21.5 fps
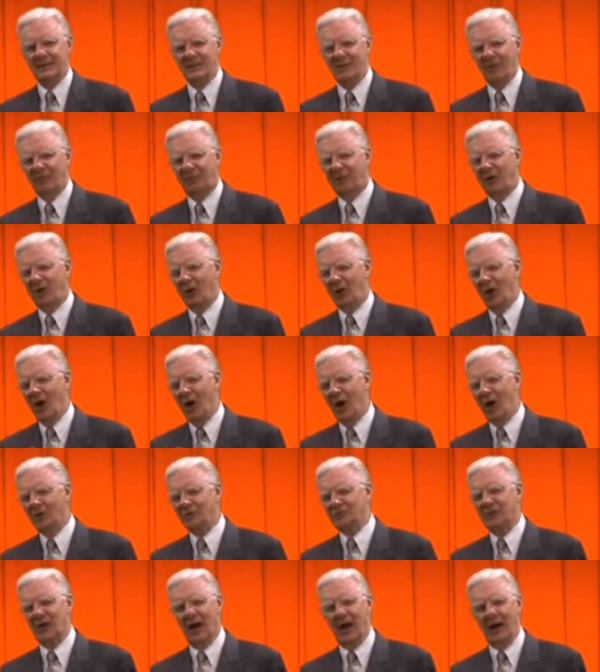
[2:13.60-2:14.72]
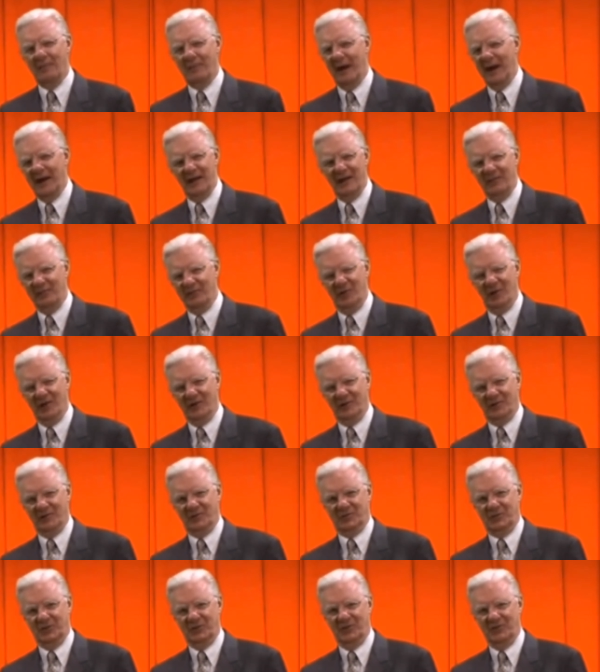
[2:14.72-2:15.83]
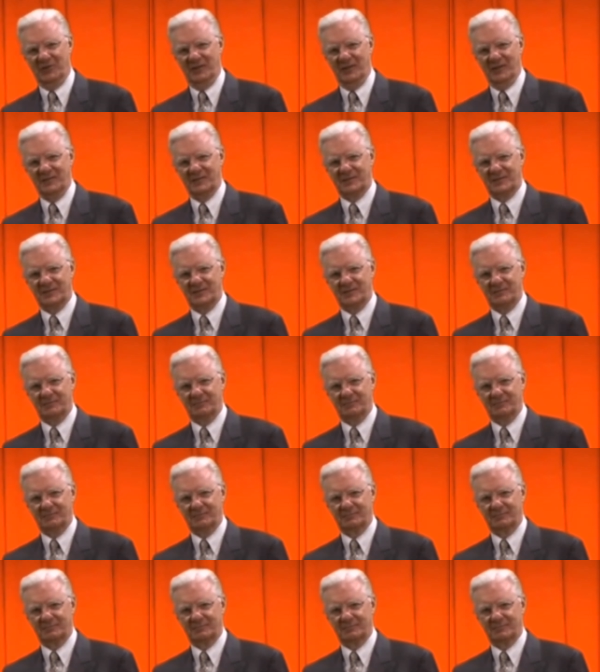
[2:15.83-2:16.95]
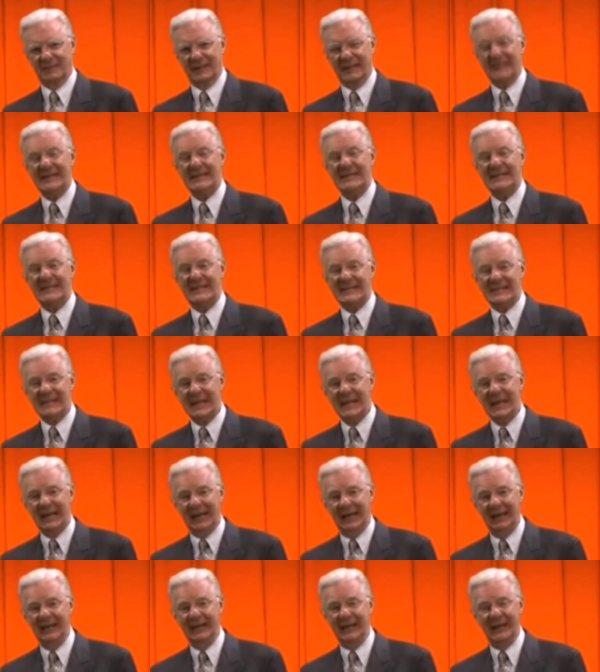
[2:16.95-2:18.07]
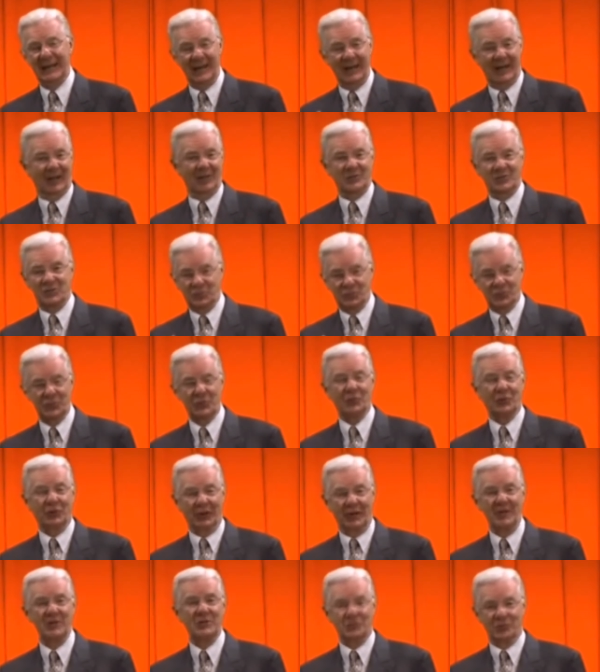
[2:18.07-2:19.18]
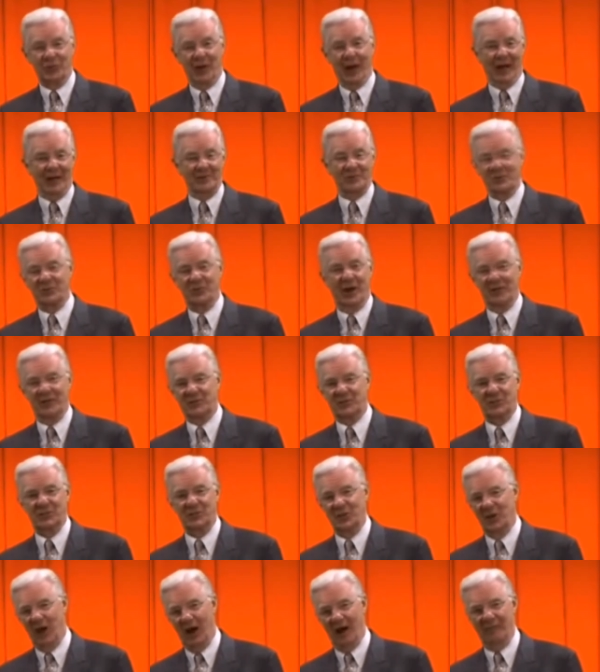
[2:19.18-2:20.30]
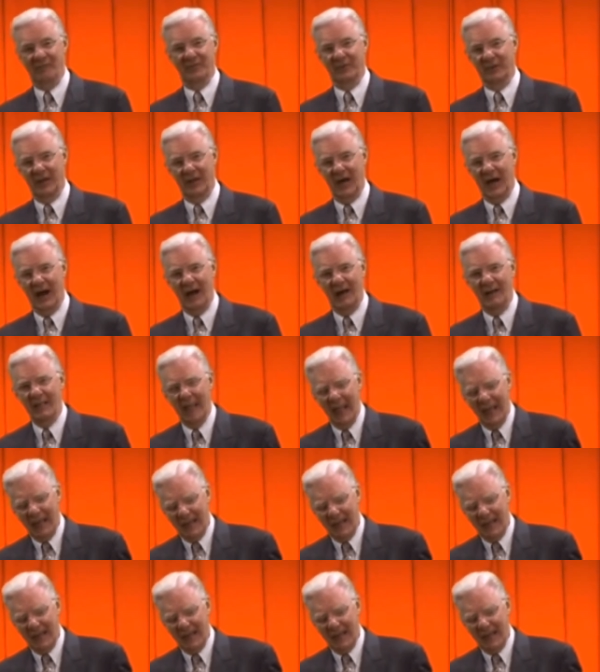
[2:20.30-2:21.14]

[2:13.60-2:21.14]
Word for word: Now, for a long time, I never understood this. Sin is truly transgression of the law.